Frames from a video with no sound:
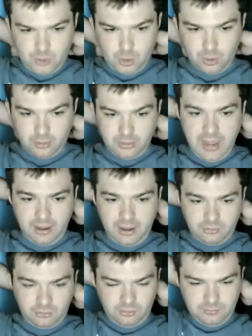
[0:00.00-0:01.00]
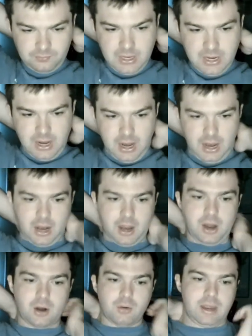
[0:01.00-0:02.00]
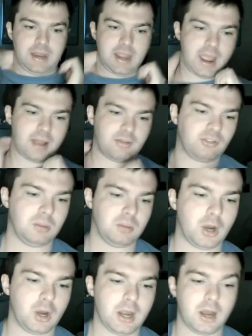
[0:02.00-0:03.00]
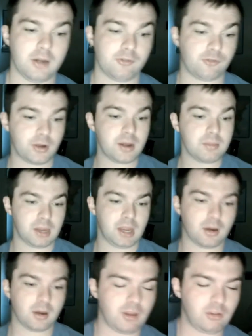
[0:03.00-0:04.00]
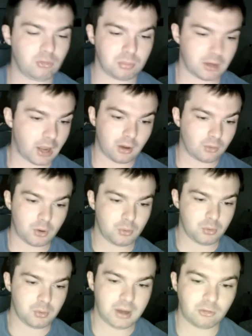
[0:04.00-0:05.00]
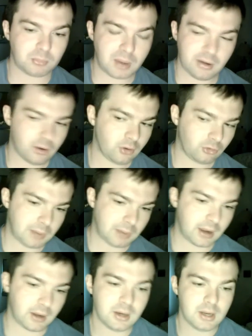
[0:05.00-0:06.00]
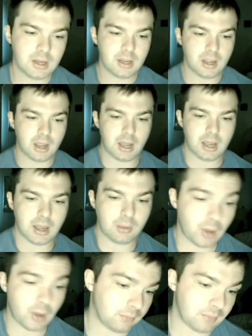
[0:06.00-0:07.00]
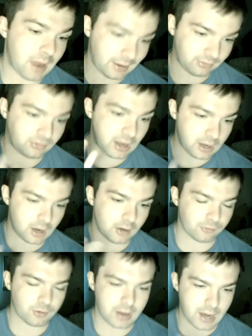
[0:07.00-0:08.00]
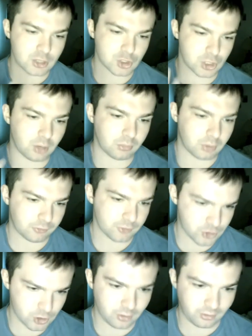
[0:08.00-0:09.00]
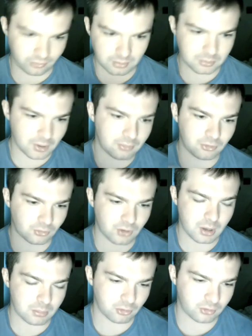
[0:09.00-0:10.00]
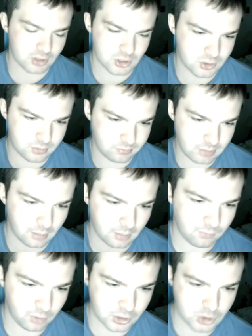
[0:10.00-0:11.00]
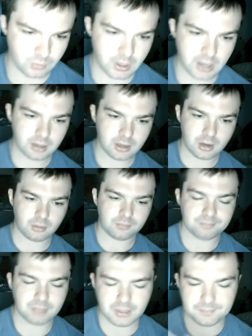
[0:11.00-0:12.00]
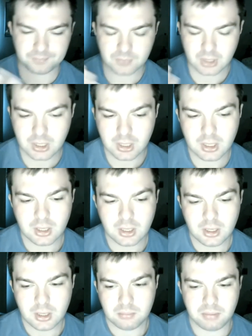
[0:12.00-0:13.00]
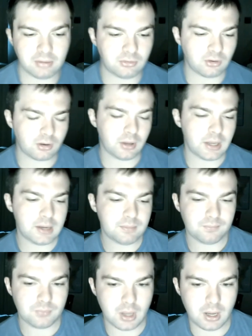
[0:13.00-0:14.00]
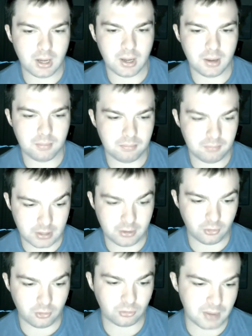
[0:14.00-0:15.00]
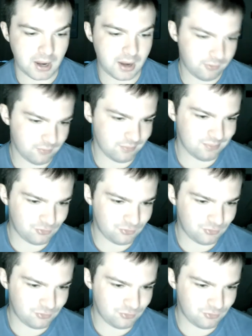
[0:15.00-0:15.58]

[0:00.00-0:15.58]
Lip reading: or less, I already had someone unfriend me on Facebook. I don't know who it is, but I noticed my, well, I say unfriend, I actually don't know for sure, because sometimes those numbers can just end up fluctuating, you know. But basically, I noticed my